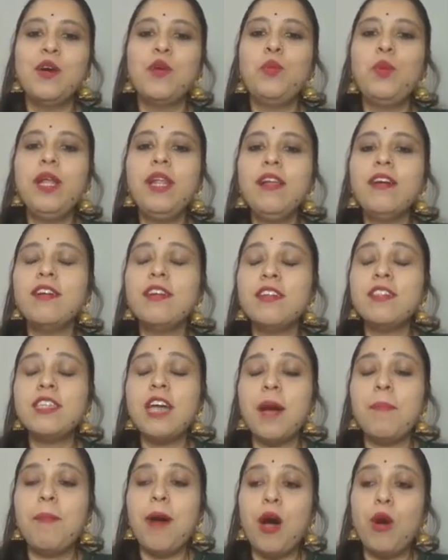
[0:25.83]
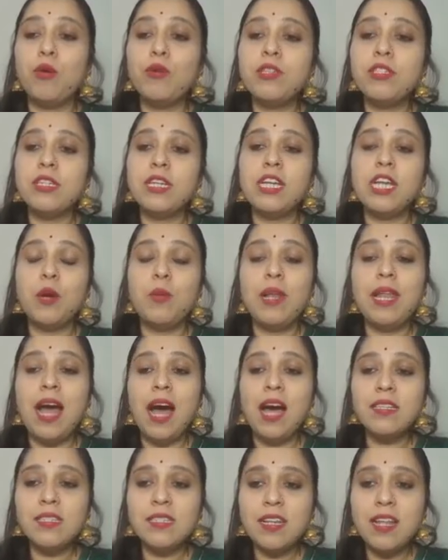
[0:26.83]
We learned about, in our
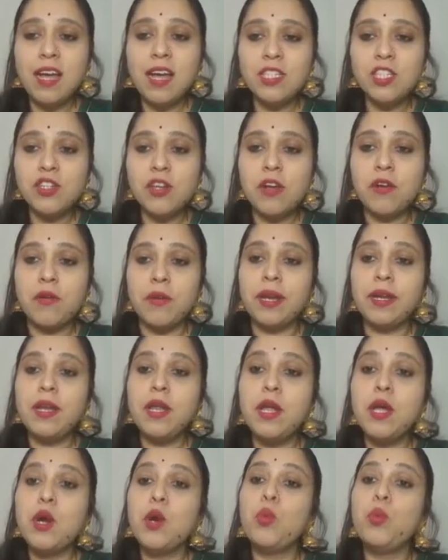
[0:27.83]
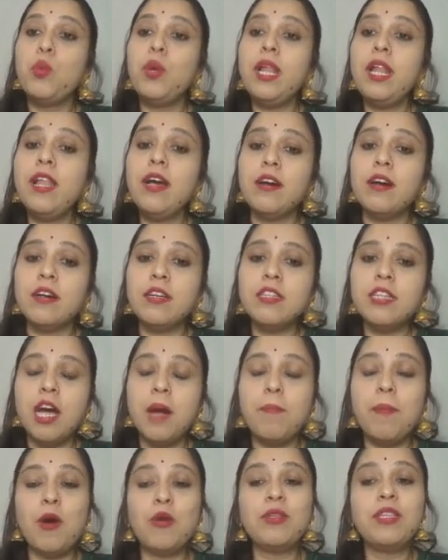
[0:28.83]
last class children, we learned
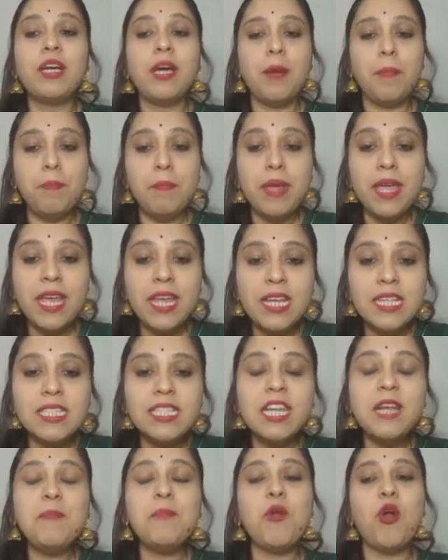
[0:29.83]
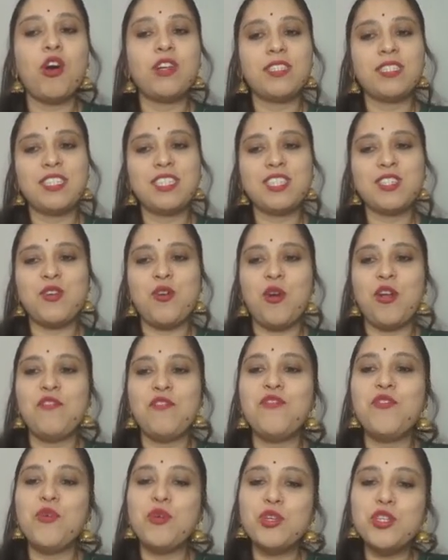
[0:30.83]
about the amazing process
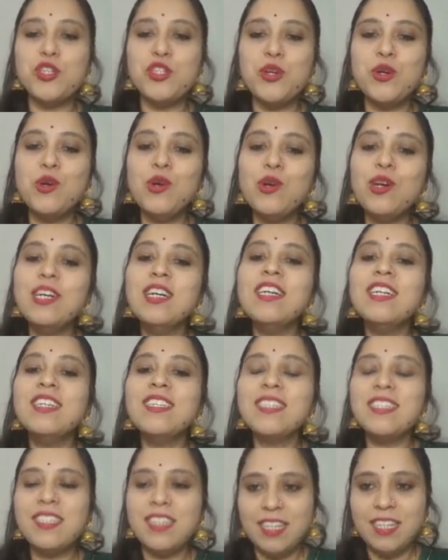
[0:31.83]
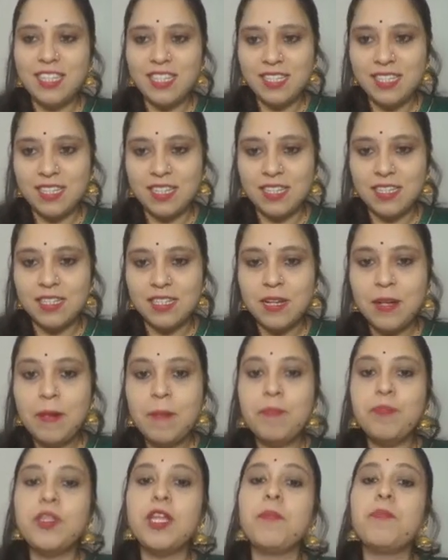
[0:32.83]
called photosynthesis,
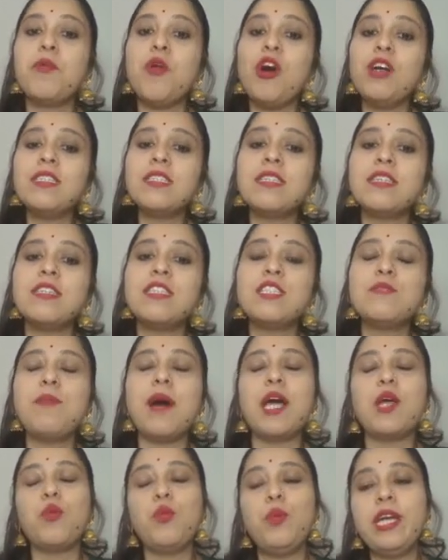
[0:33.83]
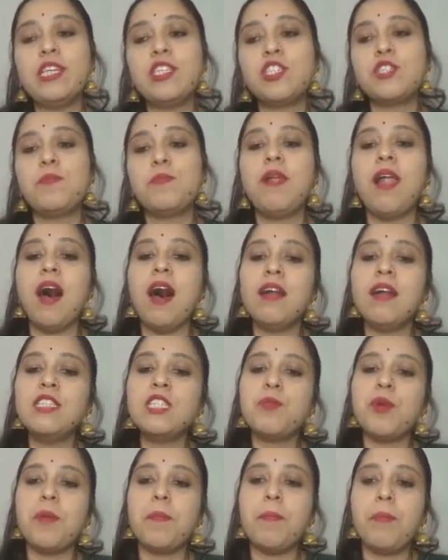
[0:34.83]
the process by which
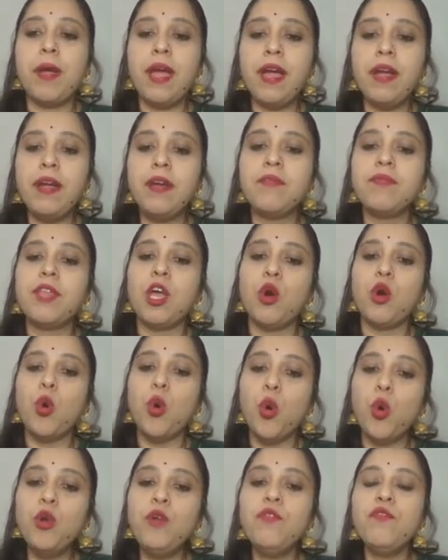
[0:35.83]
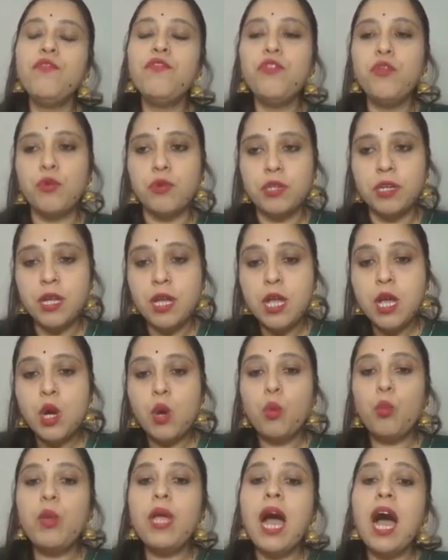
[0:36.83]
plants prepare their own food.
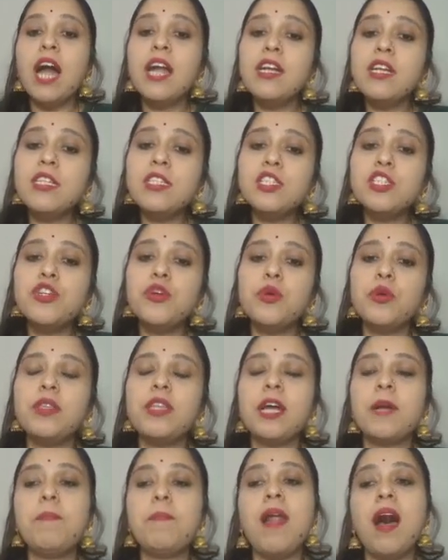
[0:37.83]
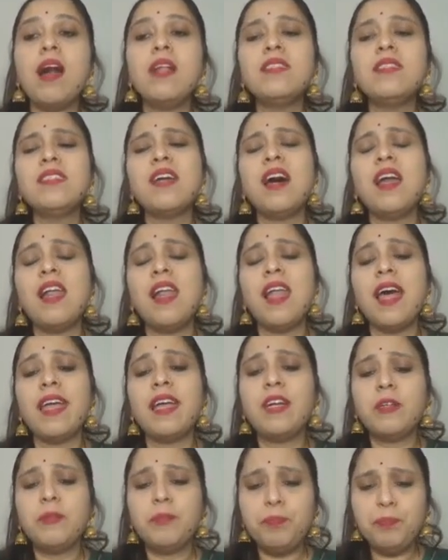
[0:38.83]
We understood that plants
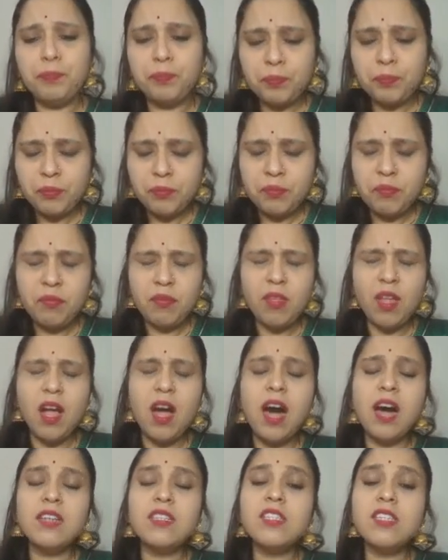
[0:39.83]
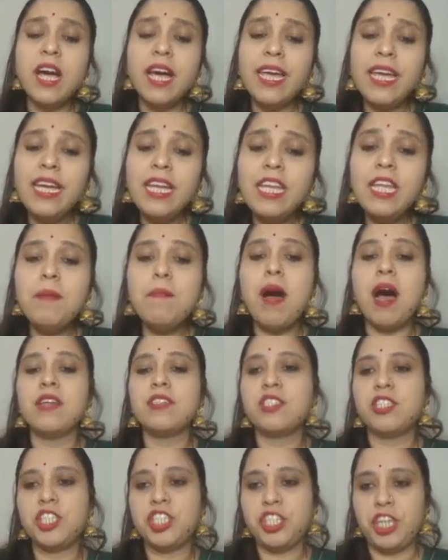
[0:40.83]
are tiny
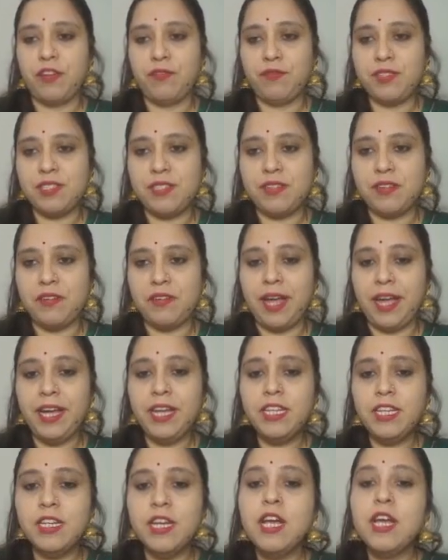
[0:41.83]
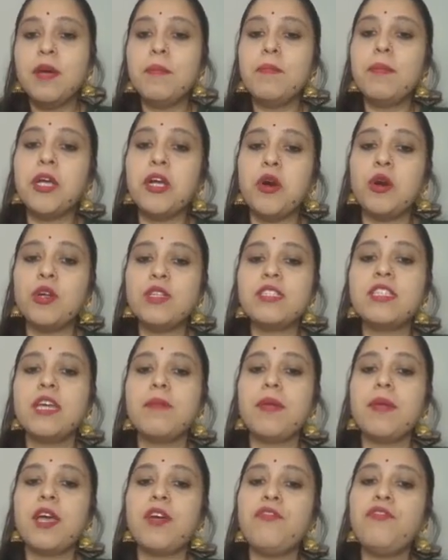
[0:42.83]
master chefs, right? Because they
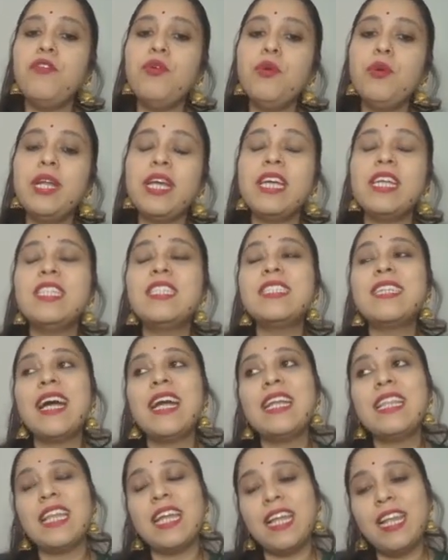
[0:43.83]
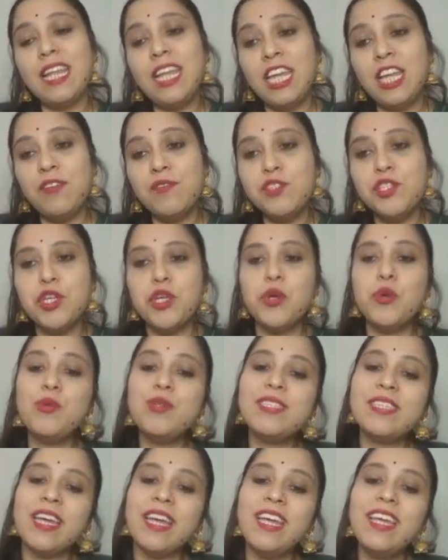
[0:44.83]
make food inside their leaves
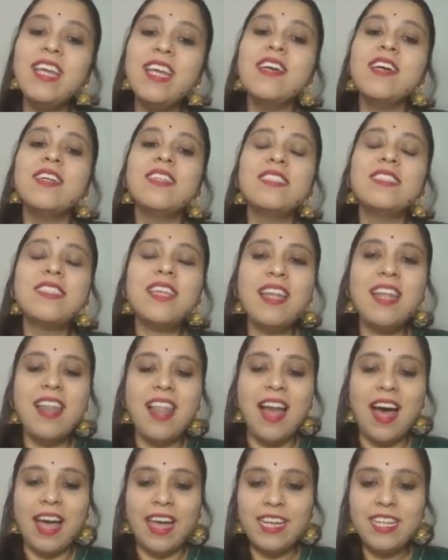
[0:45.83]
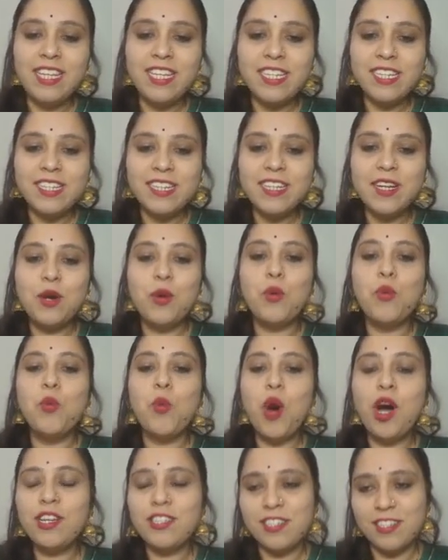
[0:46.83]
using sunlight,
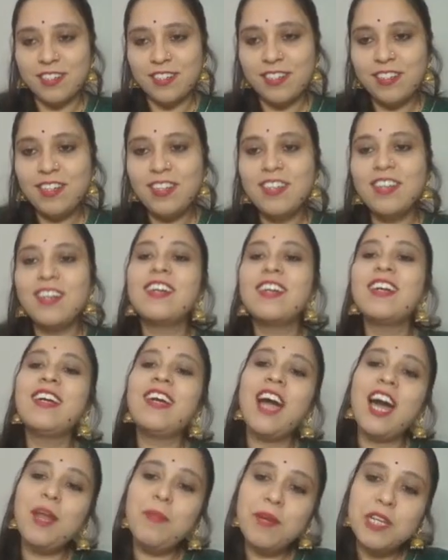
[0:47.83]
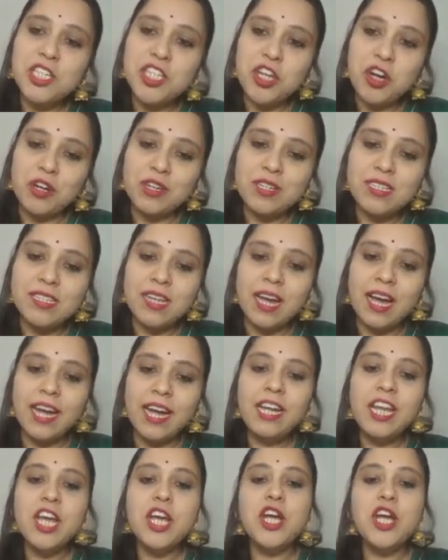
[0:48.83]
water, carbon
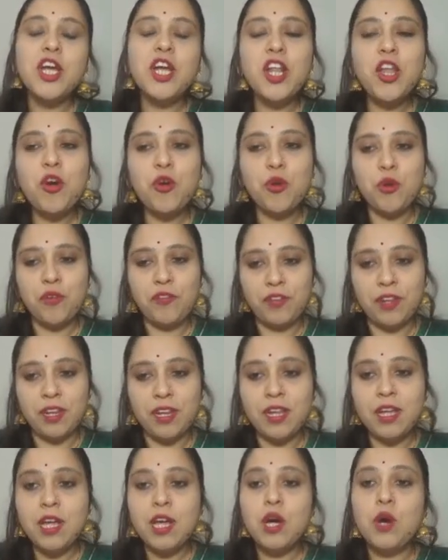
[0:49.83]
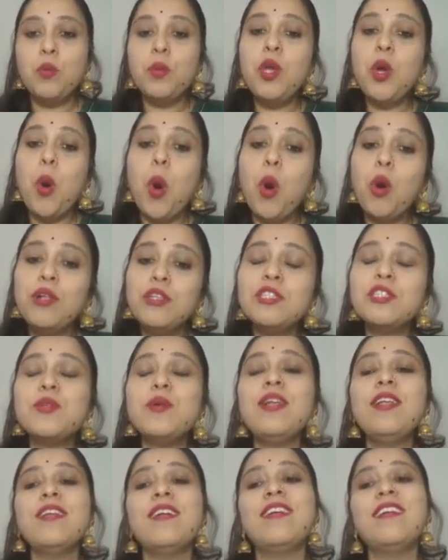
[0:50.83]
dioxide, chlorophyll. We also
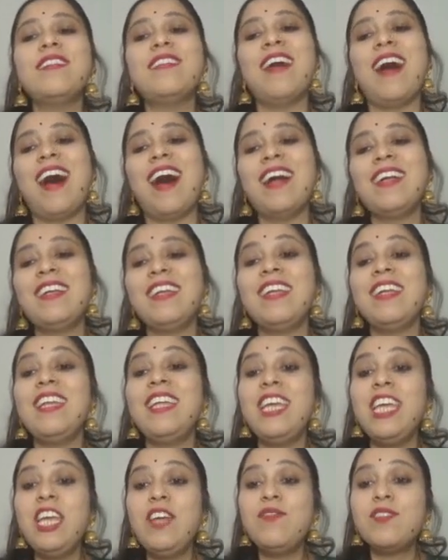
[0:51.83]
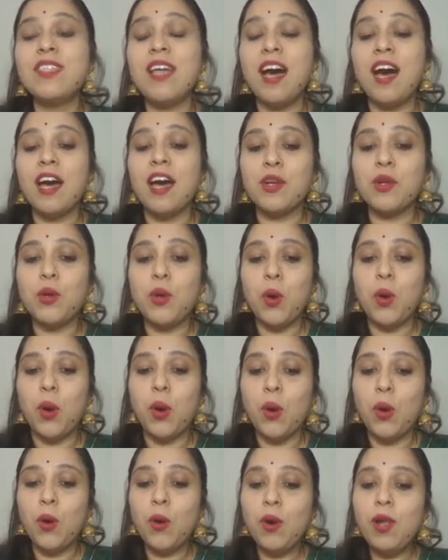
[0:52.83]
learned that leaves are
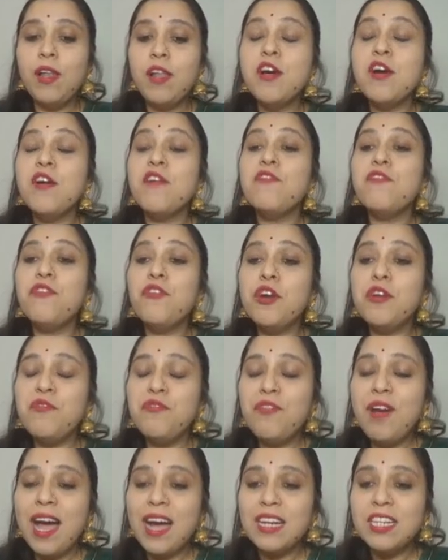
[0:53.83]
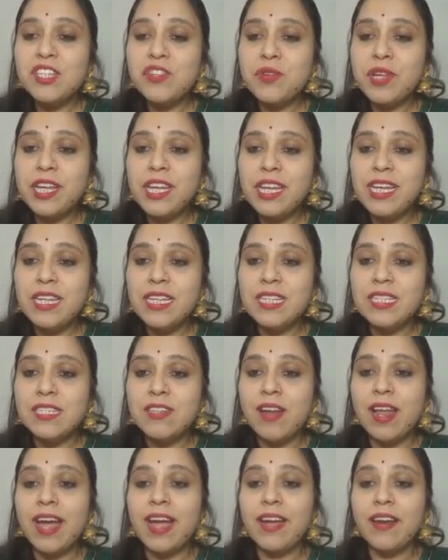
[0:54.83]
called food
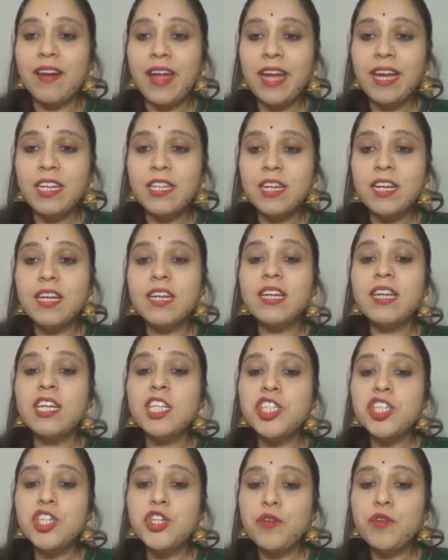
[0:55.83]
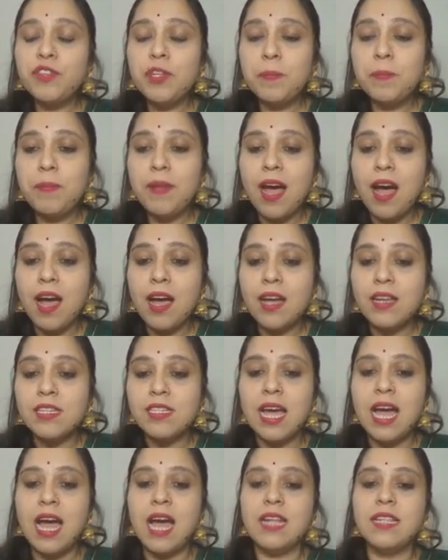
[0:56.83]
factories, right? Kitchen of the
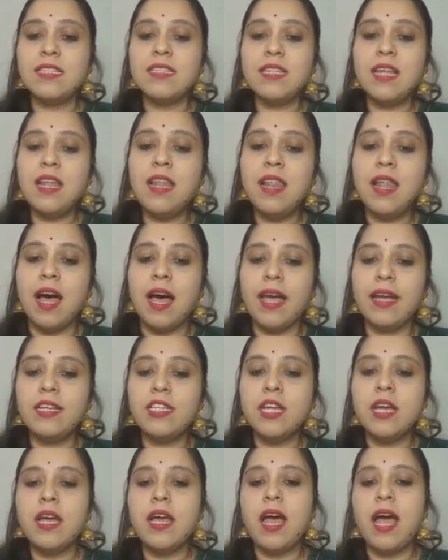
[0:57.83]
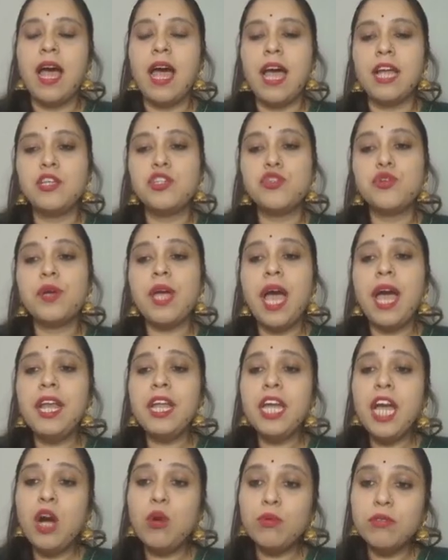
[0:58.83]
plant and sunlight. And to
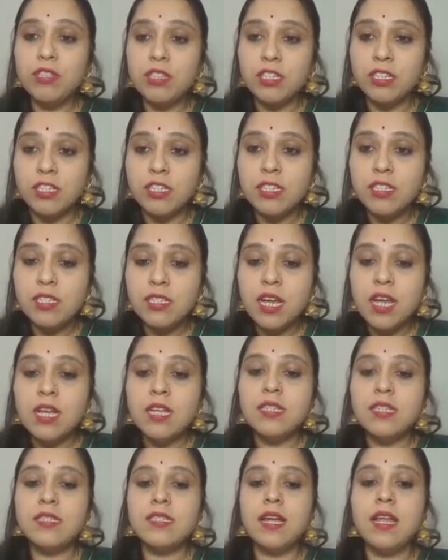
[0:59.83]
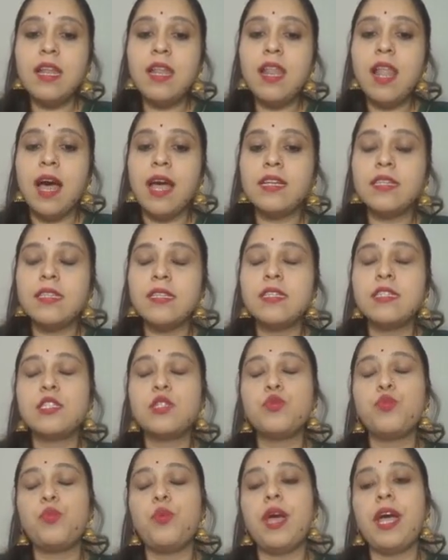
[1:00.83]
carry out this, sunlight
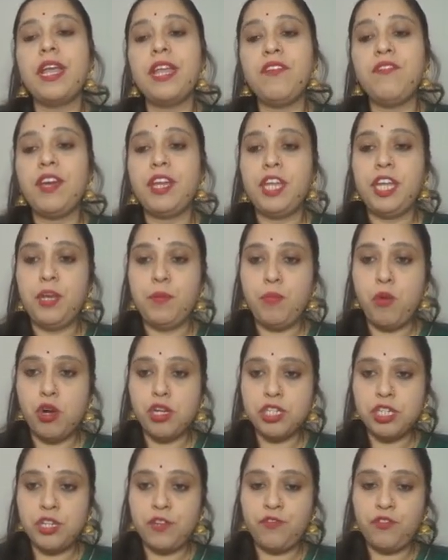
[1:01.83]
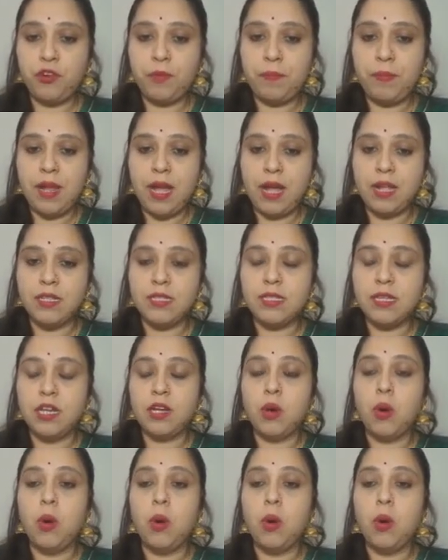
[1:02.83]
is very important for plants and